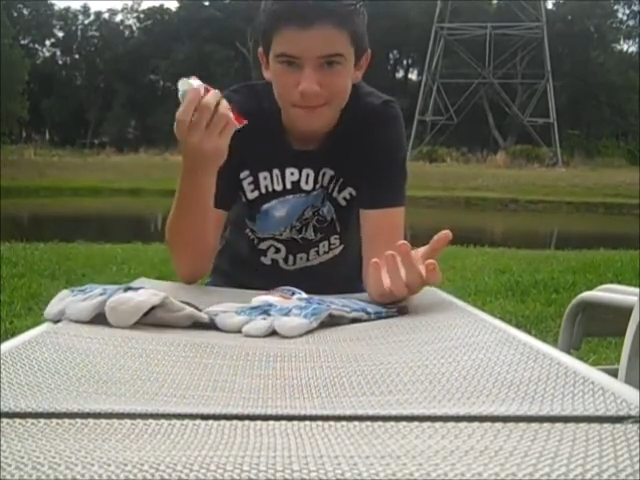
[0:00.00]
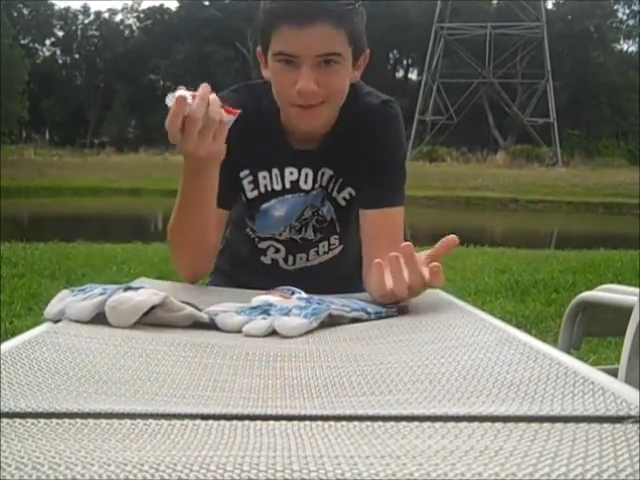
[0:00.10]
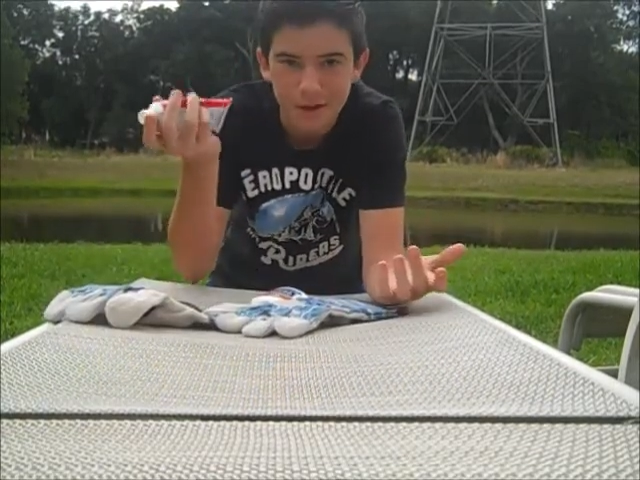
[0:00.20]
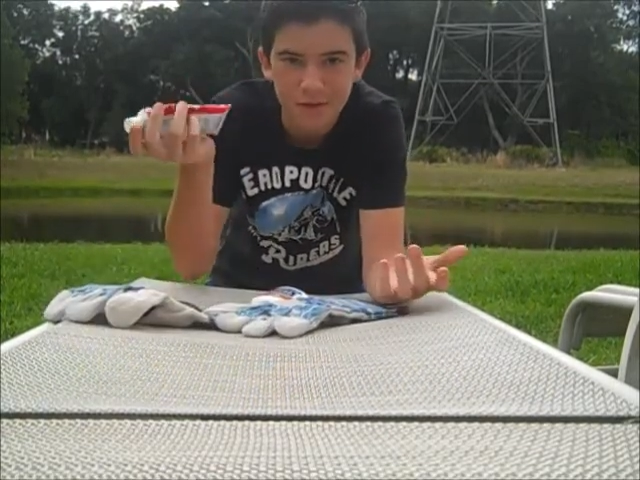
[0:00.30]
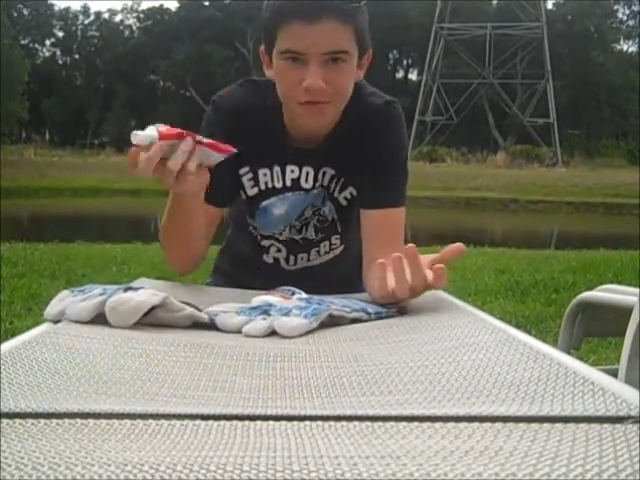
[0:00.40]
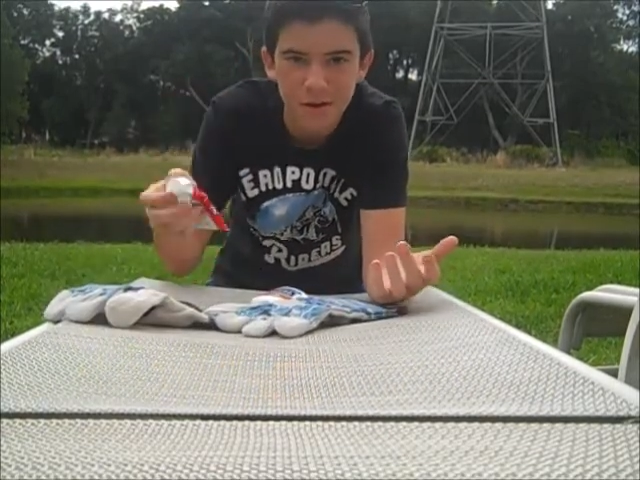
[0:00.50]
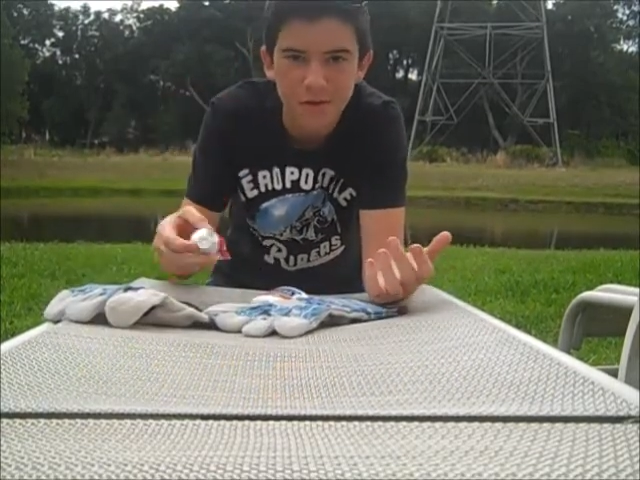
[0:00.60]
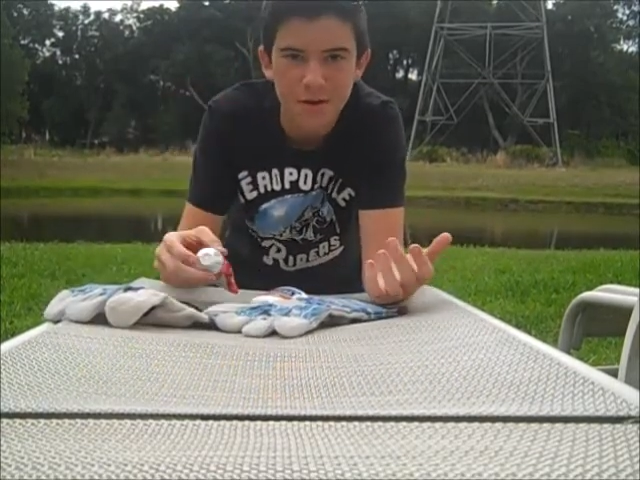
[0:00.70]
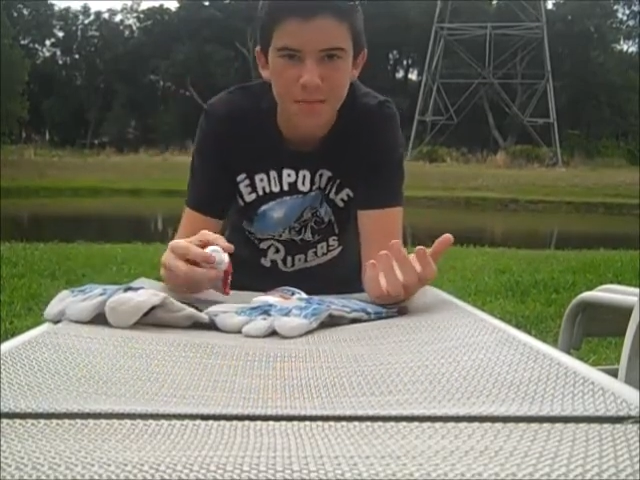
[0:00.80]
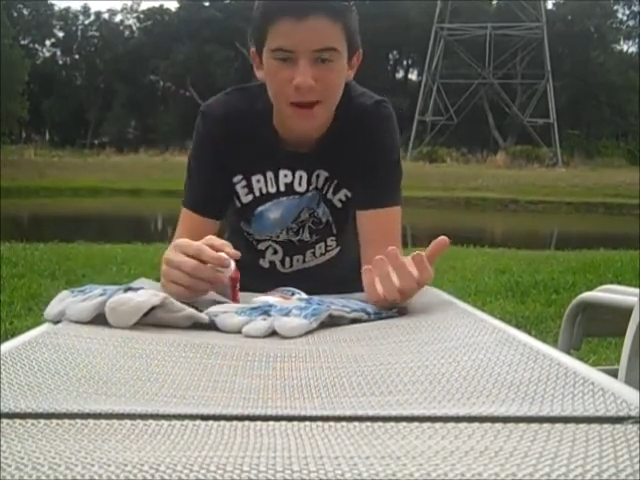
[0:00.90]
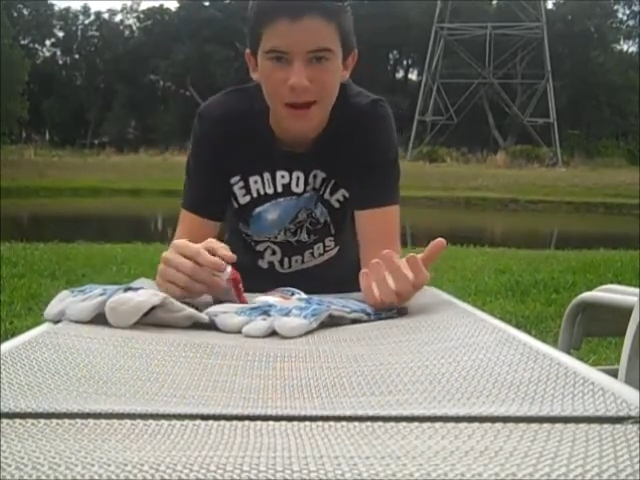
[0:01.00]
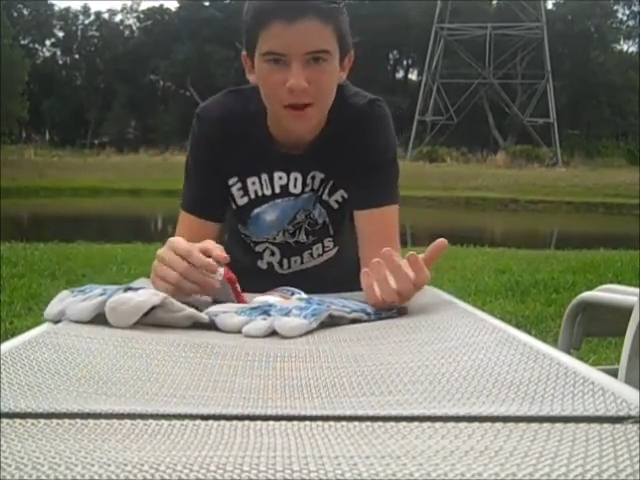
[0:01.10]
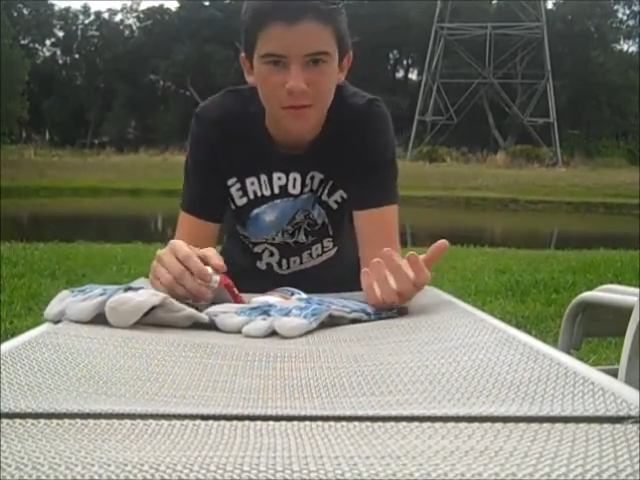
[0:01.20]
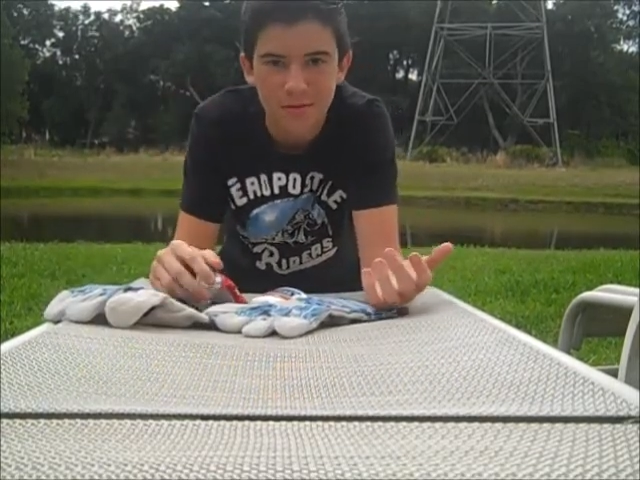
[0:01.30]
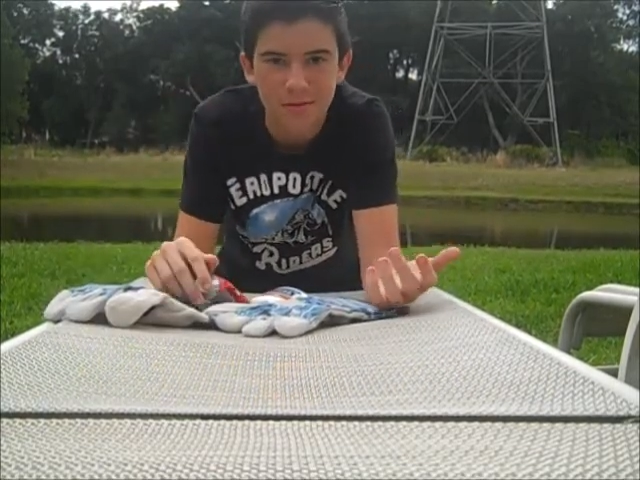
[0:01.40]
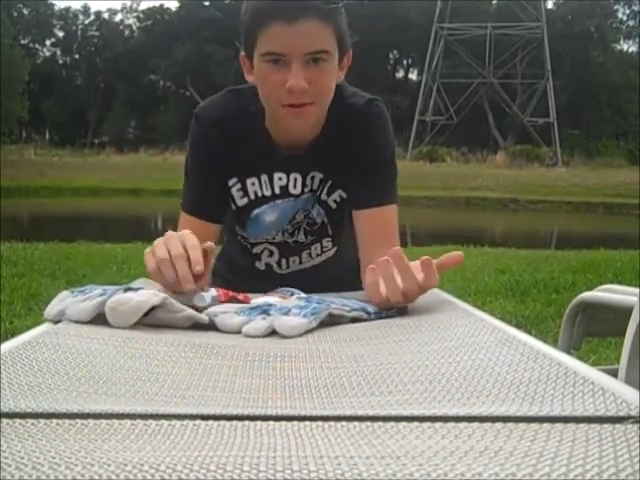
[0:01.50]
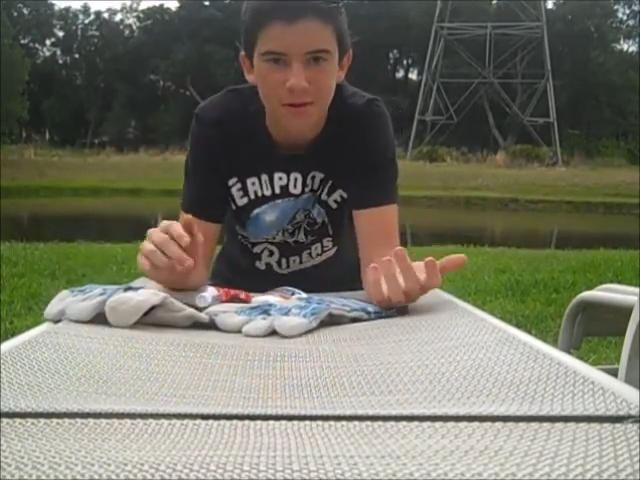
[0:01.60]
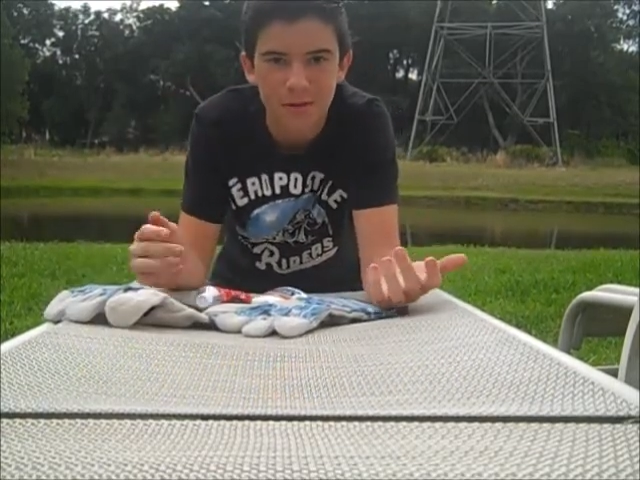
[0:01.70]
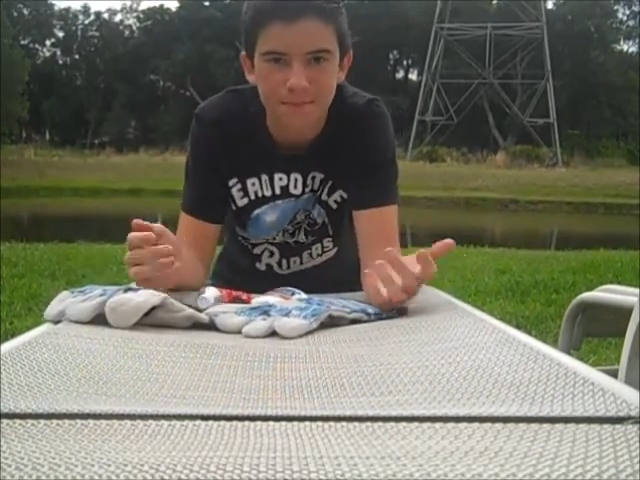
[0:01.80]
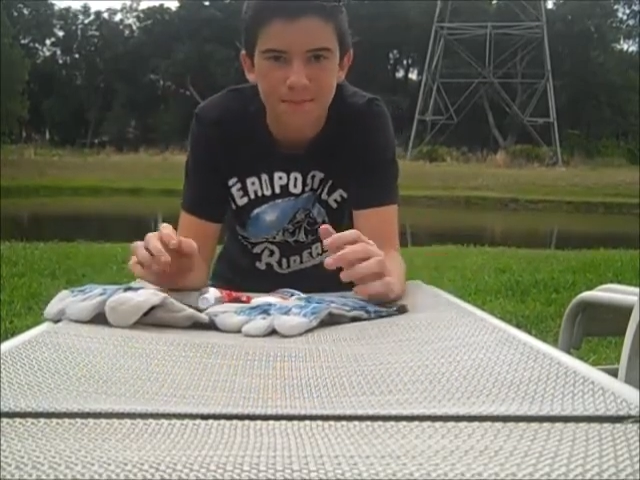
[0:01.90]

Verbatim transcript: I just found it in my house, you know?